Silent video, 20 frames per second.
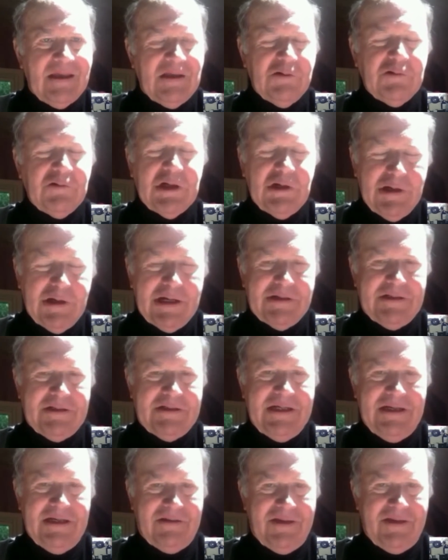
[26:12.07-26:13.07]
You know how
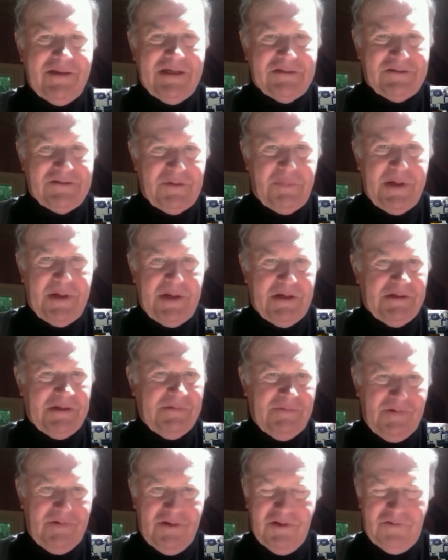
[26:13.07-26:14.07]
to take things
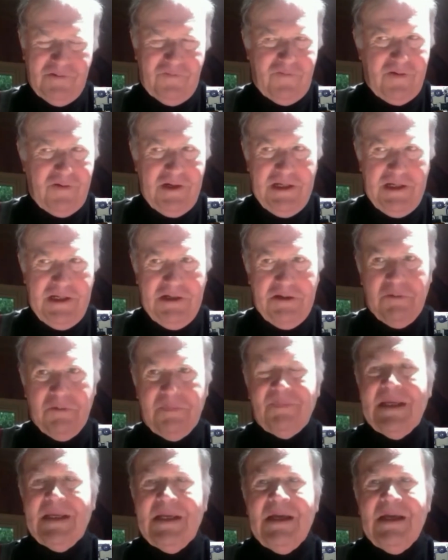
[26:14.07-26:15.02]
apart. Good for you.